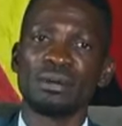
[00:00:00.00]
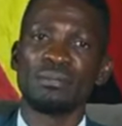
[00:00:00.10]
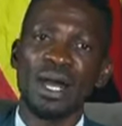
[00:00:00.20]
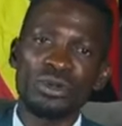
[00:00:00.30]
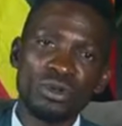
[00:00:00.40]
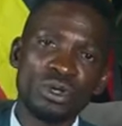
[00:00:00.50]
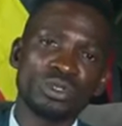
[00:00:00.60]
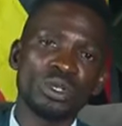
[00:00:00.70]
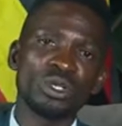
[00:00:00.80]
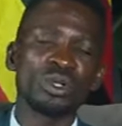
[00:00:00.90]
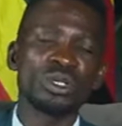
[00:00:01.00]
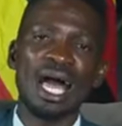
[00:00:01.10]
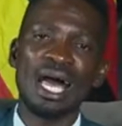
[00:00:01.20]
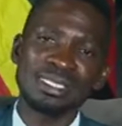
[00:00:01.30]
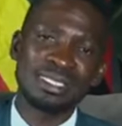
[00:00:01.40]
Bad roads will not
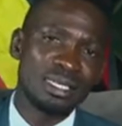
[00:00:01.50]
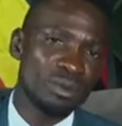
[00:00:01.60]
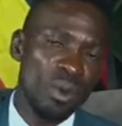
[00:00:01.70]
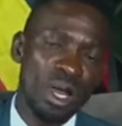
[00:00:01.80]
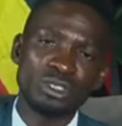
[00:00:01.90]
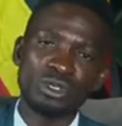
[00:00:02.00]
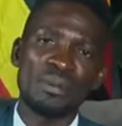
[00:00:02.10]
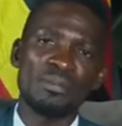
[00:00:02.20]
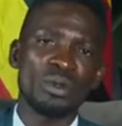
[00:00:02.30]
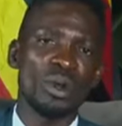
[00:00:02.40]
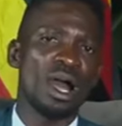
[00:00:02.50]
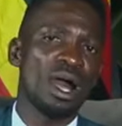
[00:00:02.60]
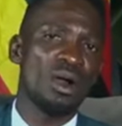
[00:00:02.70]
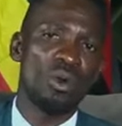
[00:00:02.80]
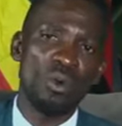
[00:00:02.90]
ask what tribe you
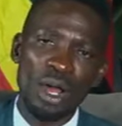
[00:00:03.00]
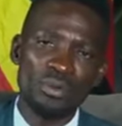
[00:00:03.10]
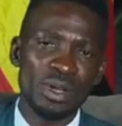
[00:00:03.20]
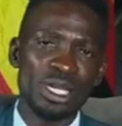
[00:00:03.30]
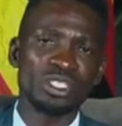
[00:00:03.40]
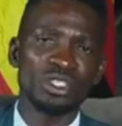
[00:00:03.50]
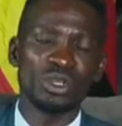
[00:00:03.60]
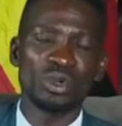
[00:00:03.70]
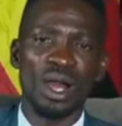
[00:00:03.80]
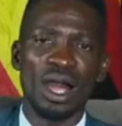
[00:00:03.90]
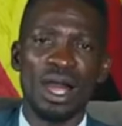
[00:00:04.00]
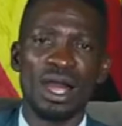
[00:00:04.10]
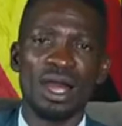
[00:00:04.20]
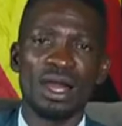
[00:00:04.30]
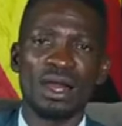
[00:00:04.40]
are or what religion you are
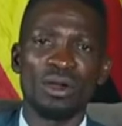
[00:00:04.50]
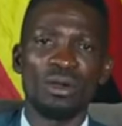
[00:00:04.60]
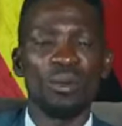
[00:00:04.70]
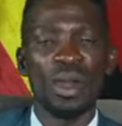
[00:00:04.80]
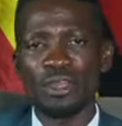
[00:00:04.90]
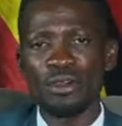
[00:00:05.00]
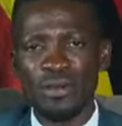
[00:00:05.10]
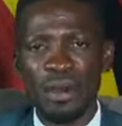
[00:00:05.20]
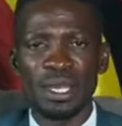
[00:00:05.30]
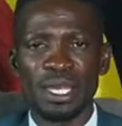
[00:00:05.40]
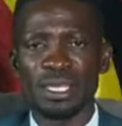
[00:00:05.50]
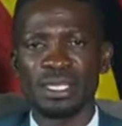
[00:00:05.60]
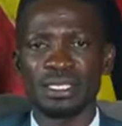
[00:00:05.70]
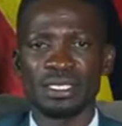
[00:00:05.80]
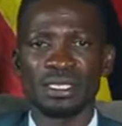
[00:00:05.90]
or where your family
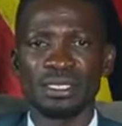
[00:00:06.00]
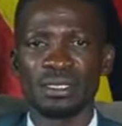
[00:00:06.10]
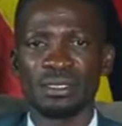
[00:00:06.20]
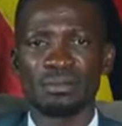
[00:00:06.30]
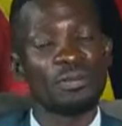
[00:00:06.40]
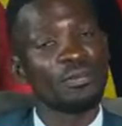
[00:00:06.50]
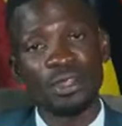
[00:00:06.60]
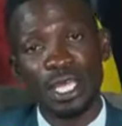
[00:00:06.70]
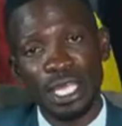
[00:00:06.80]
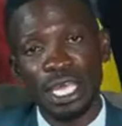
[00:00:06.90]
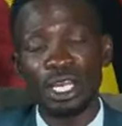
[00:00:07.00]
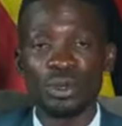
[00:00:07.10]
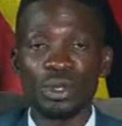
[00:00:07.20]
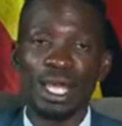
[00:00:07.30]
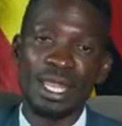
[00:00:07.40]
is before they kill
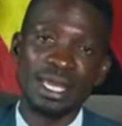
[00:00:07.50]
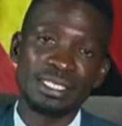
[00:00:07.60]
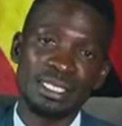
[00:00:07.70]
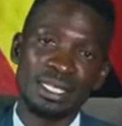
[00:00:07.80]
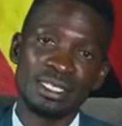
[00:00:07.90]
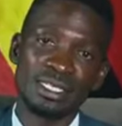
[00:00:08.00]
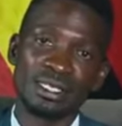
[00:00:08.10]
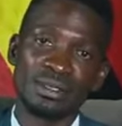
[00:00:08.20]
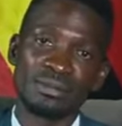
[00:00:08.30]
you in an accident.